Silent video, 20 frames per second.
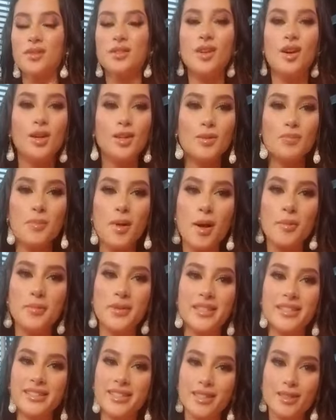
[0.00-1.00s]
Tall
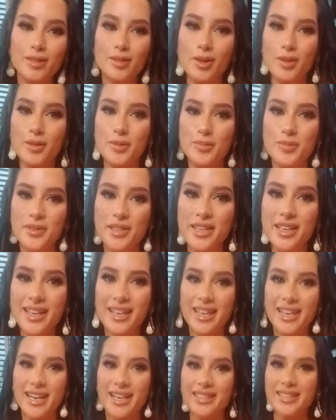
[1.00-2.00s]
poppy syndrome,
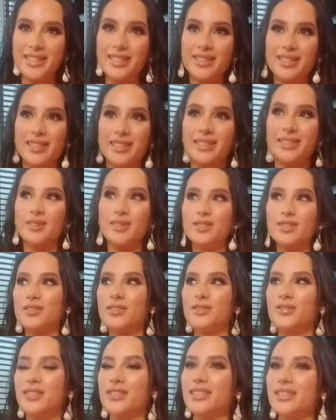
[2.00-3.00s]
and it's sort of
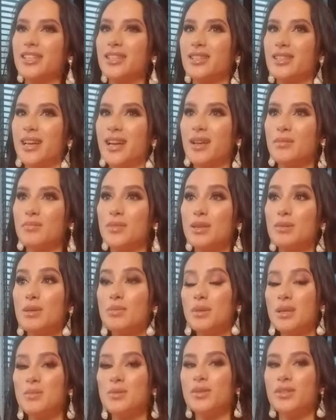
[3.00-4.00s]
a feeling that
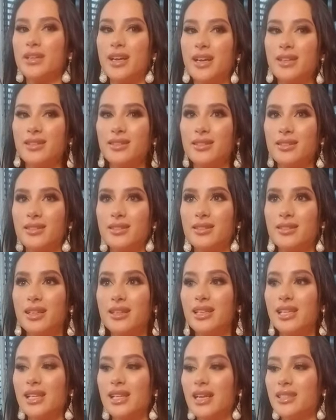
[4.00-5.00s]
maybe people get
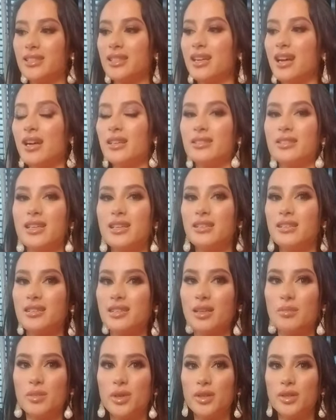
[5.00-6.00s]
that they like to cut down
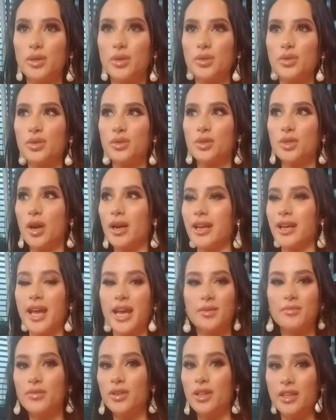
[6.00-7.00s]
someone who's trying to
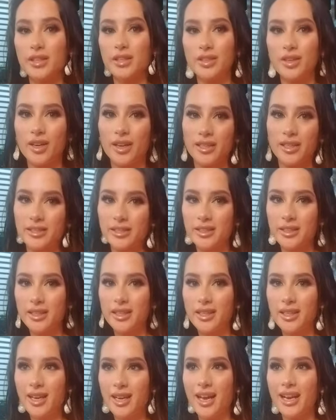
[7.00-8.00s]
aim for the stars.
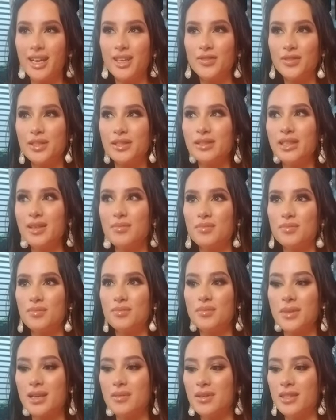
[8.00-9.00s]
And I feel that
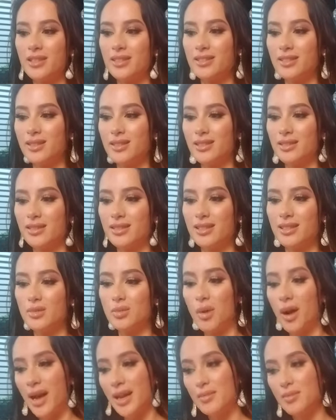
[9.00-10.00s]
maybe is
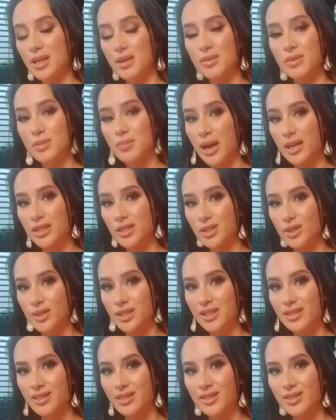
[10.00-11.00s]
why maybe
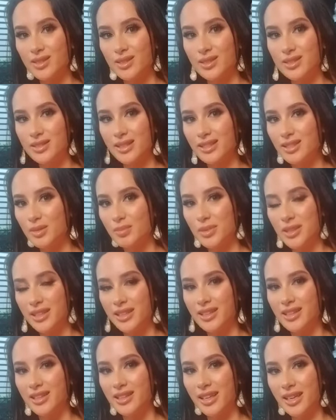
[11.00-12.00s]
pageantry isn't such a
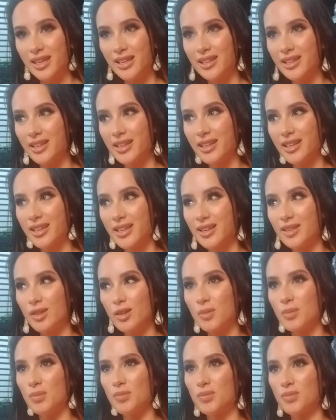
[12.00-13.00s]
big thing,
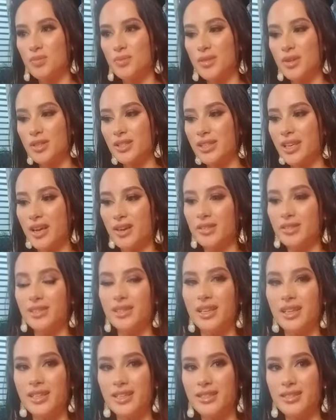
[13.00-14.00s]
or they're scared to
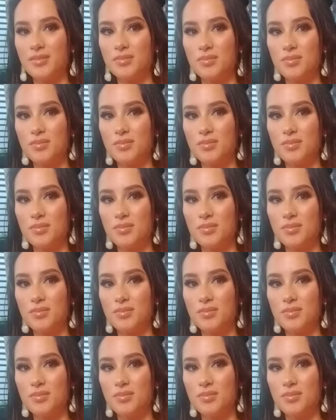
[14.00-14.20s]
like